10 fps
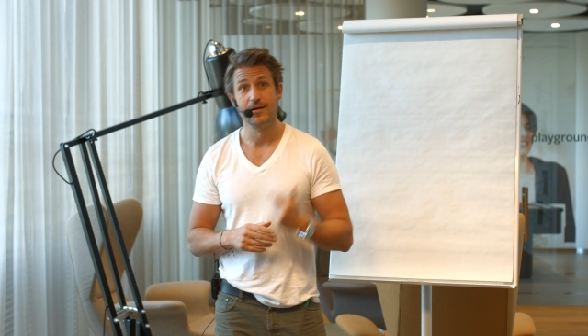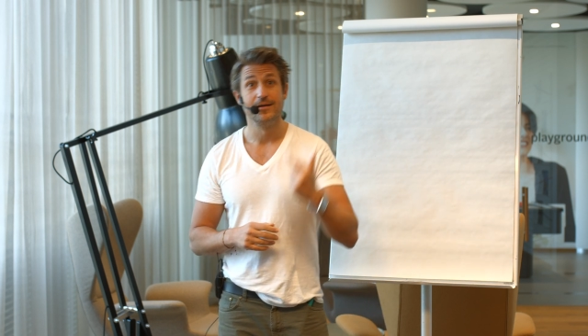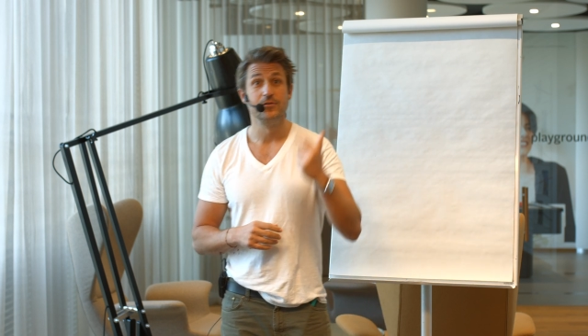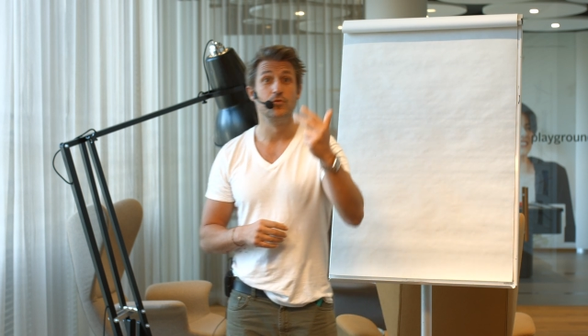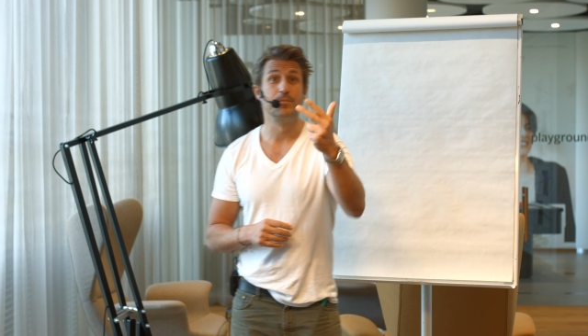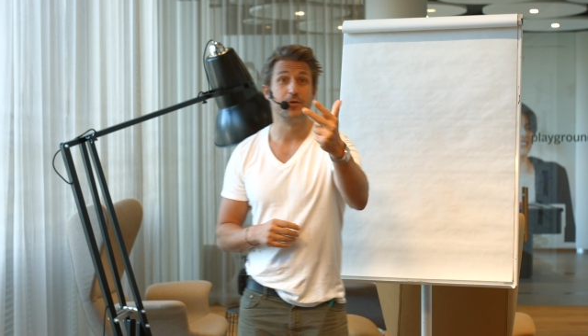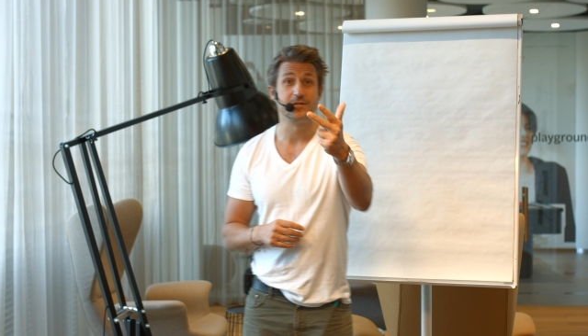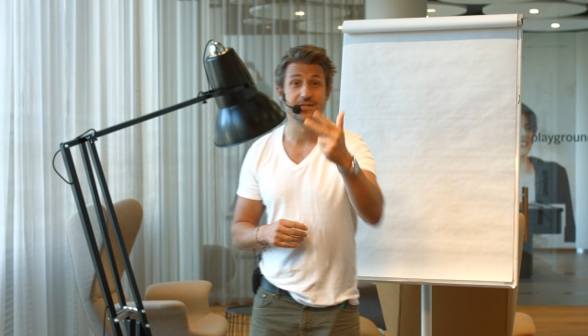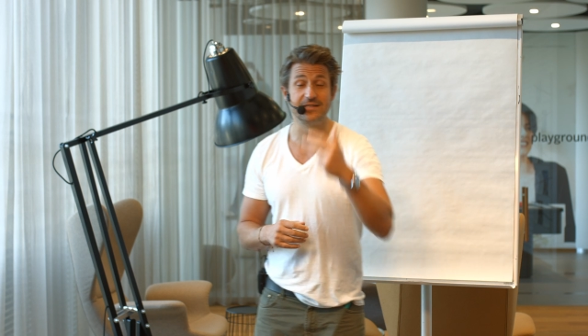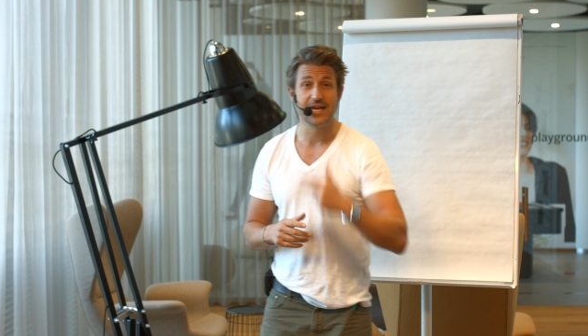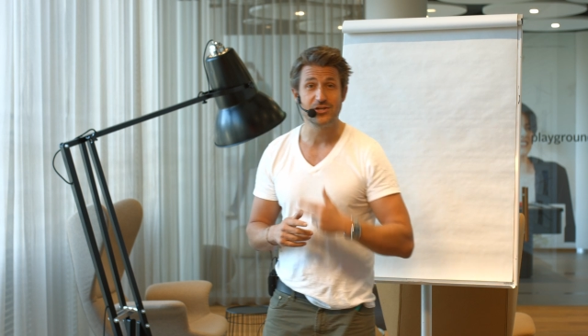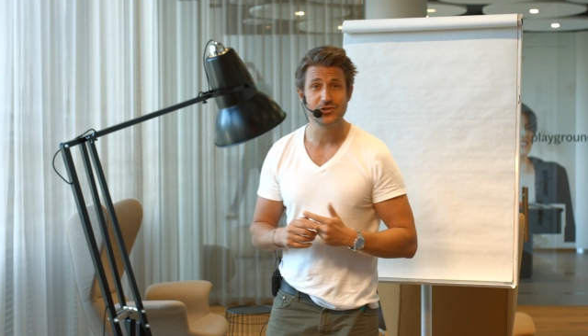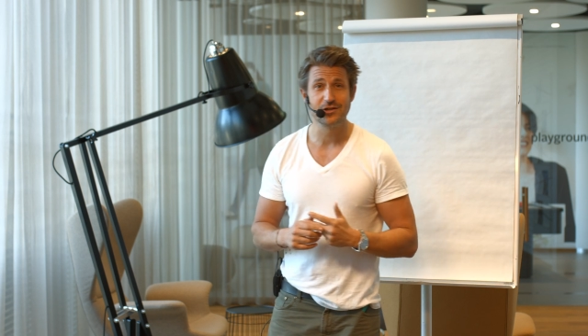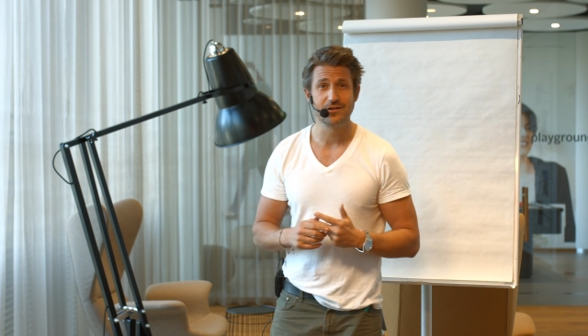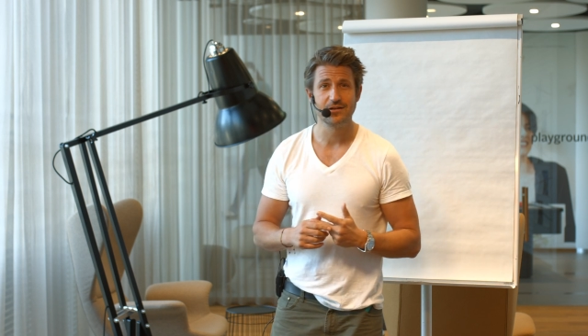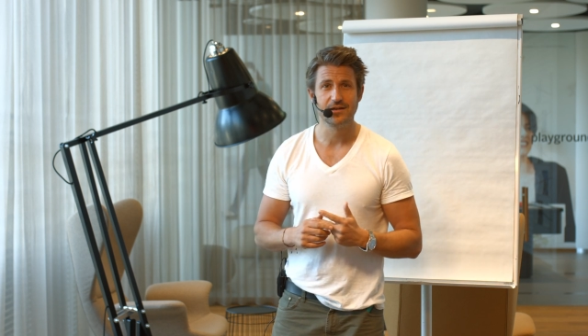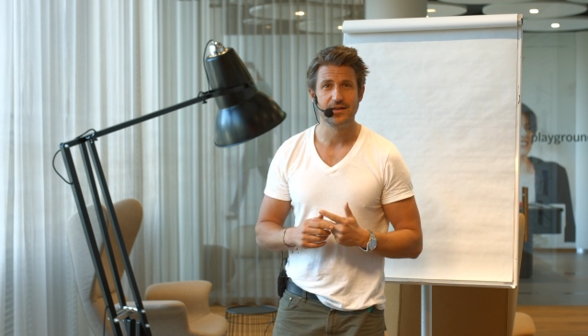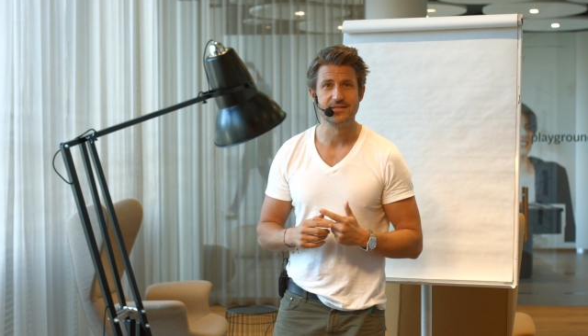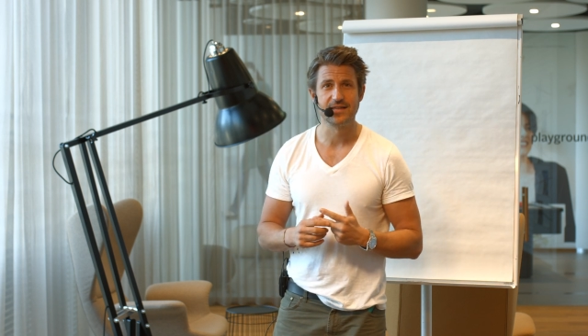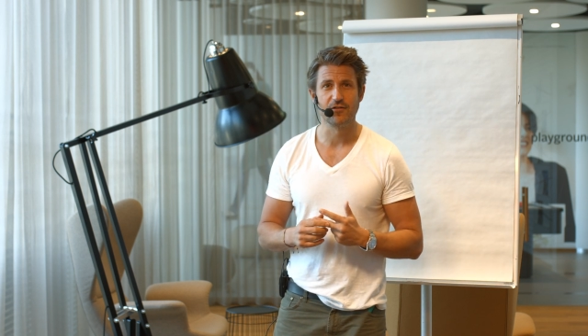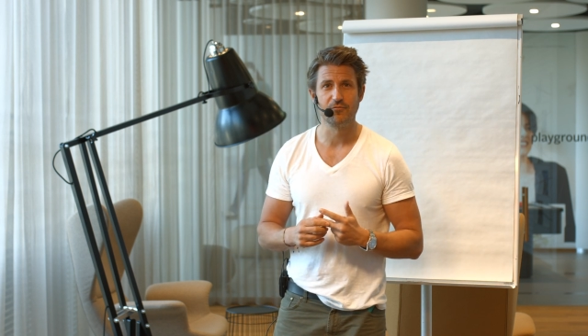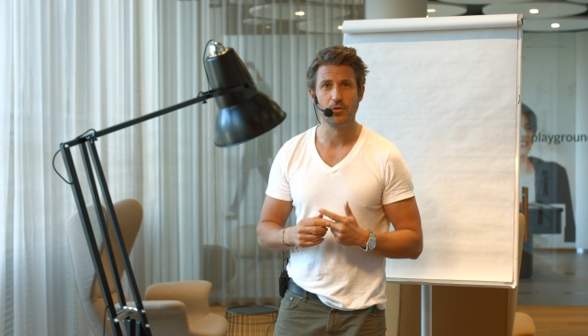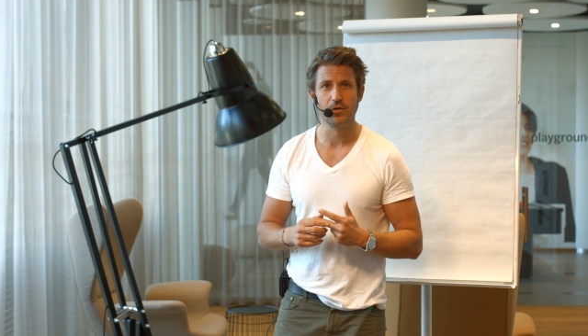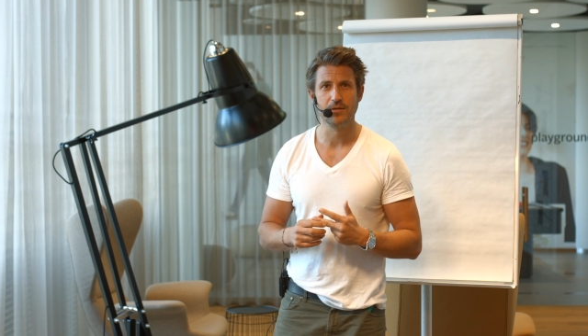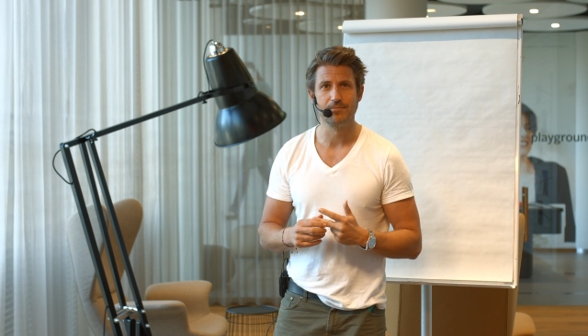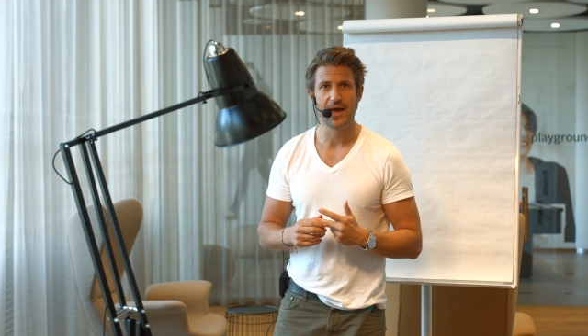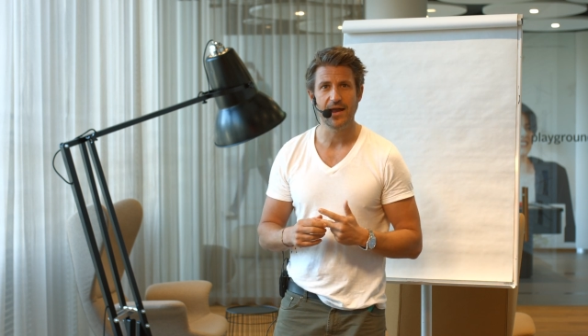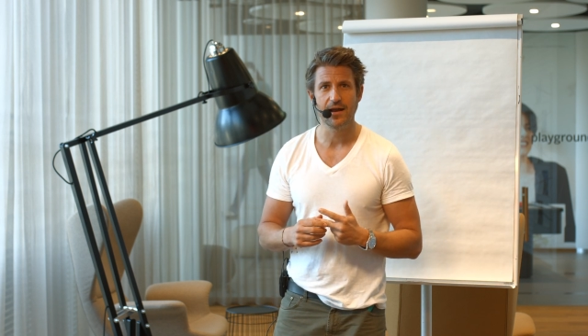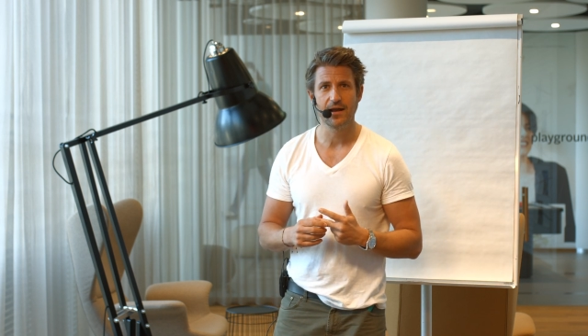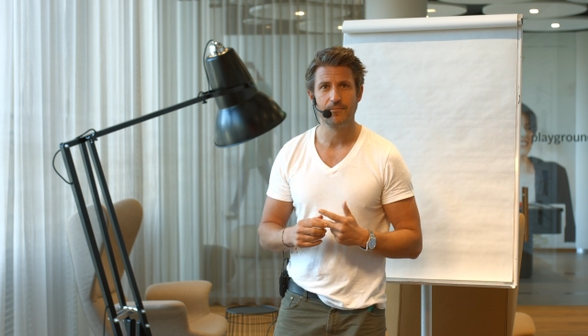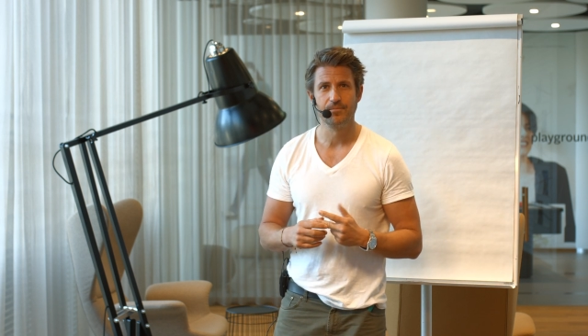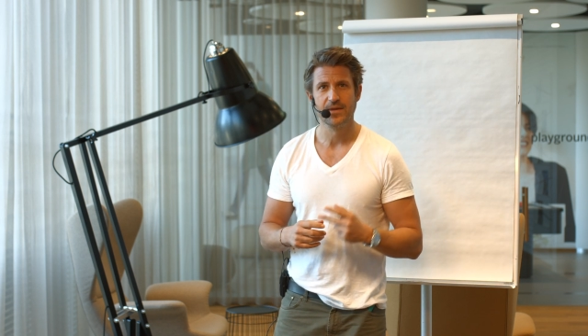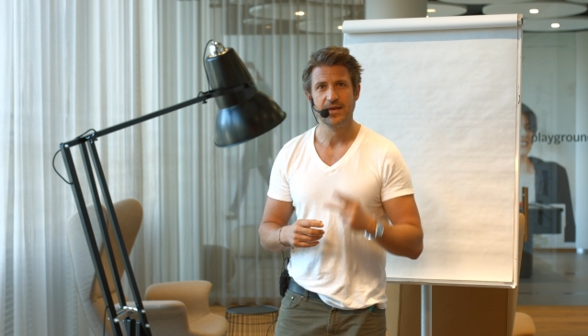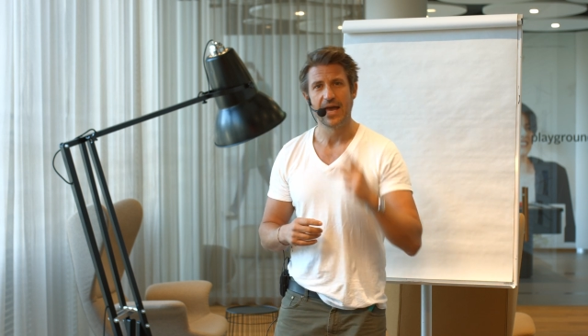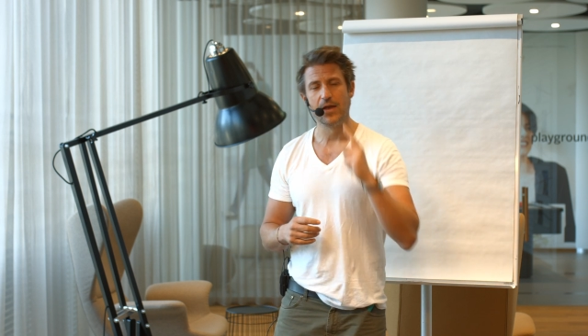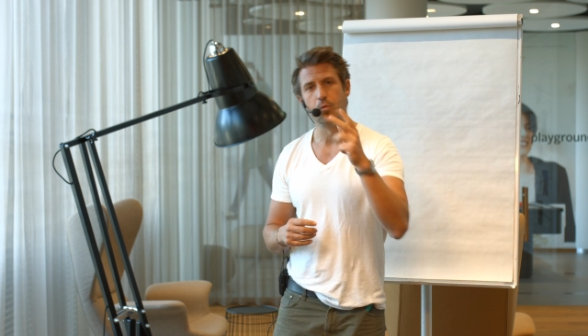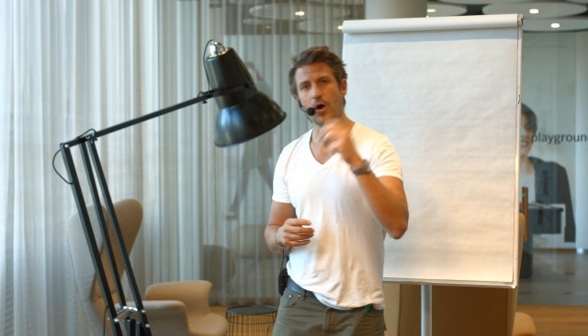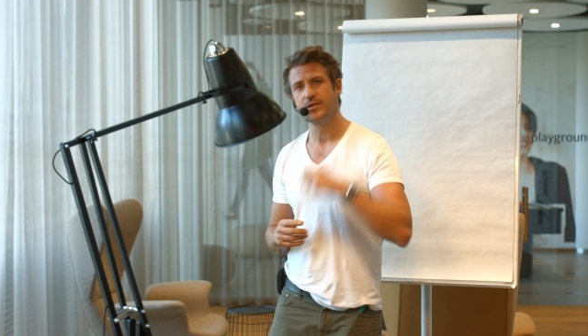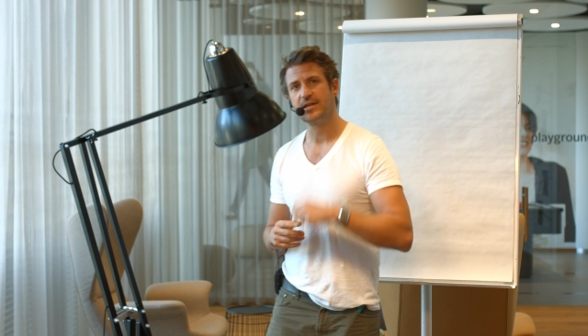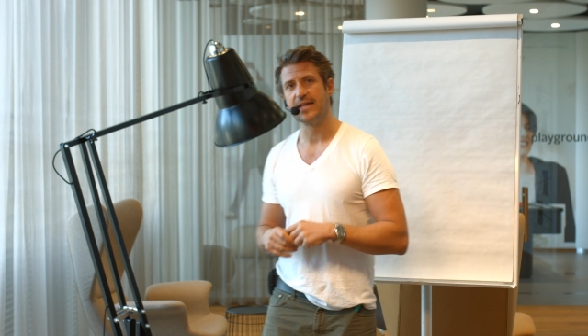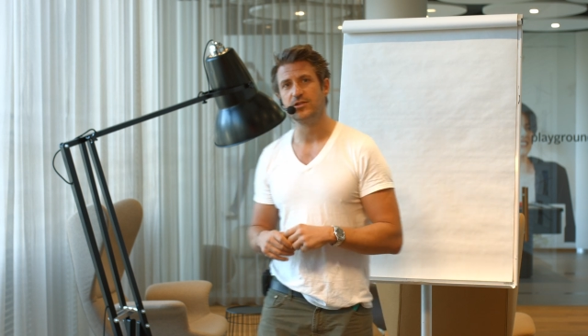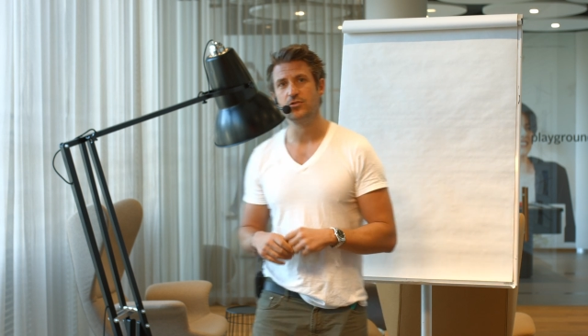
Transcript: do a presentation instead of pulling back. And what get you